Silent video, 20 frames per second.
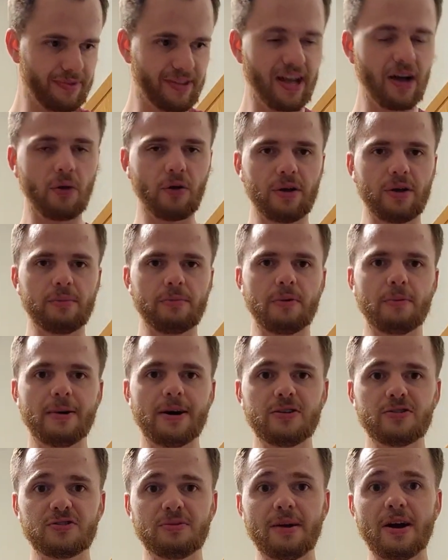tell him
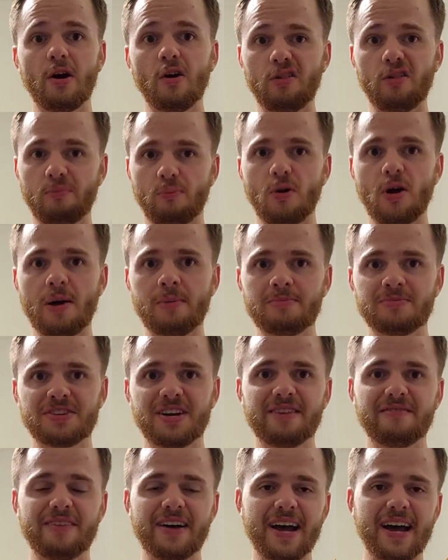about some health problems
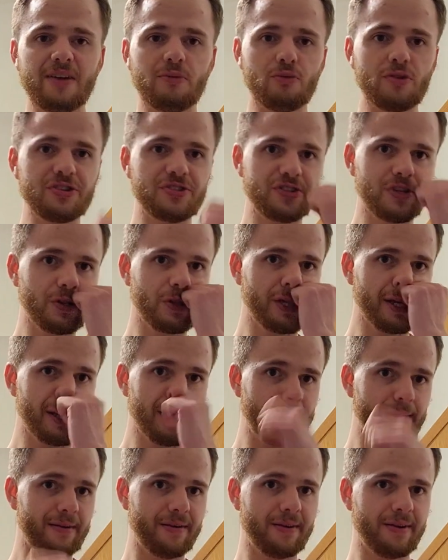I've had
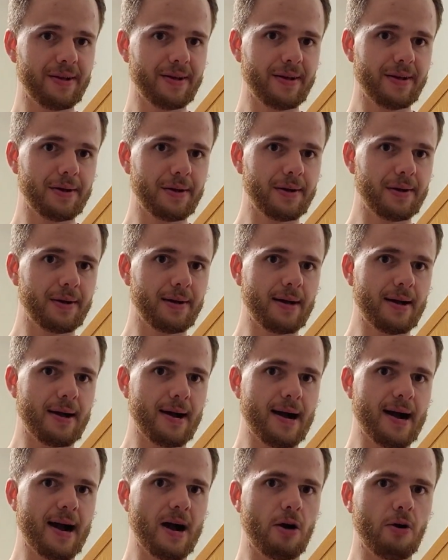recently and
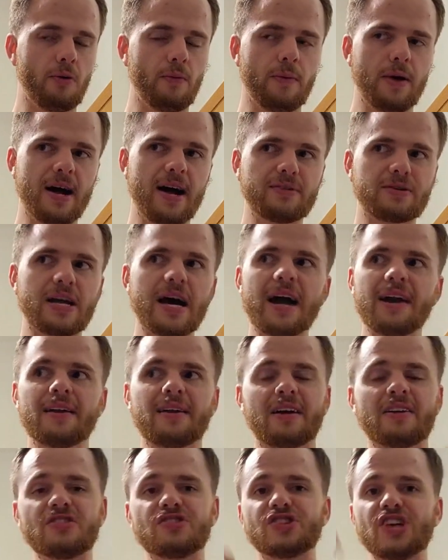how I'd
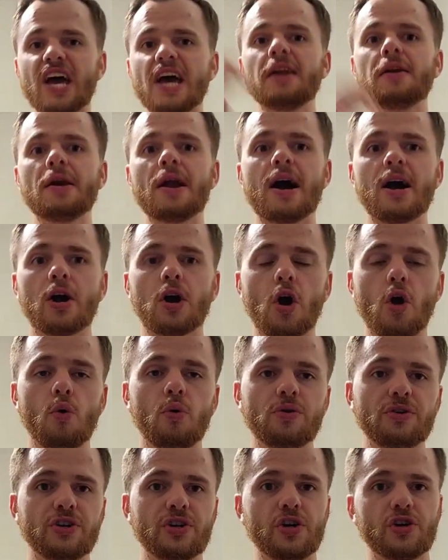gotten content not
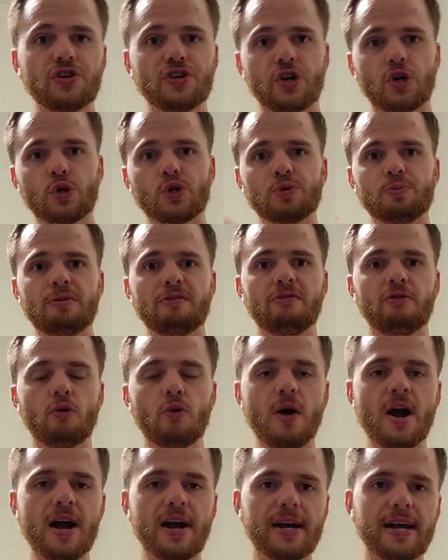going to church
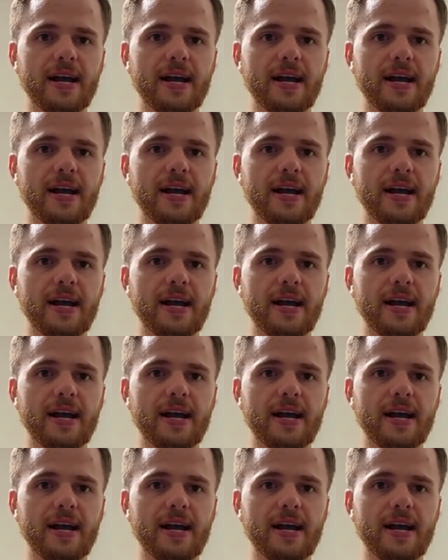before I